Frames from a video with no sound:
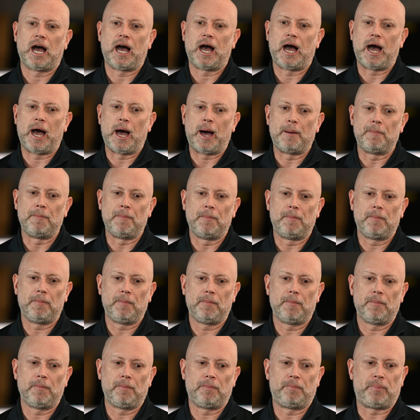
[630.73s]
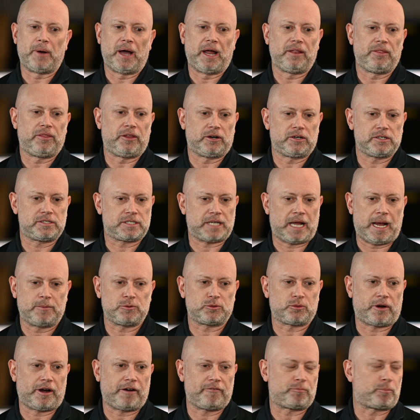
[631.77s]
But there's times
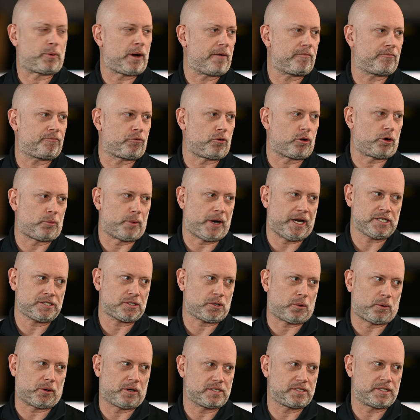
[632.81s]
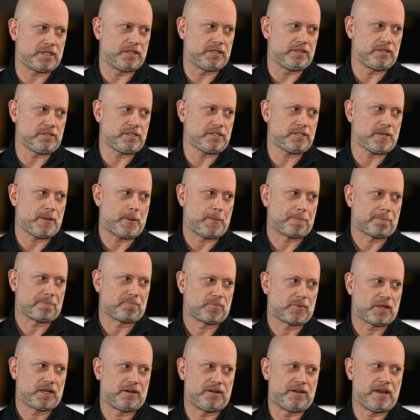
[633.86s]
where I've prepped for race courses,
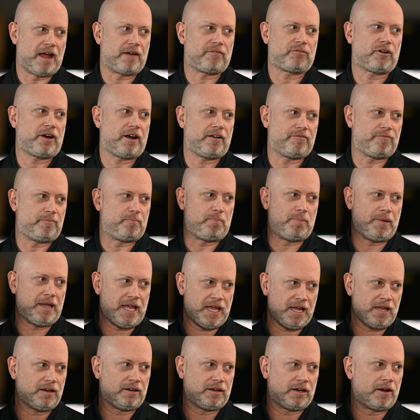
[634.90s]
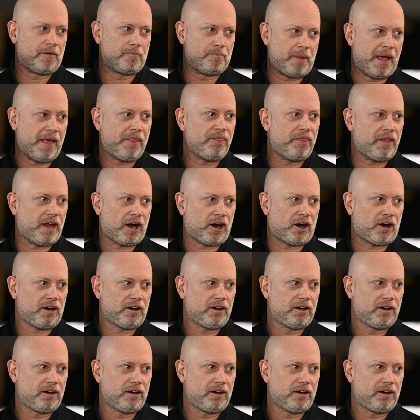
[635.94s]
never have been there,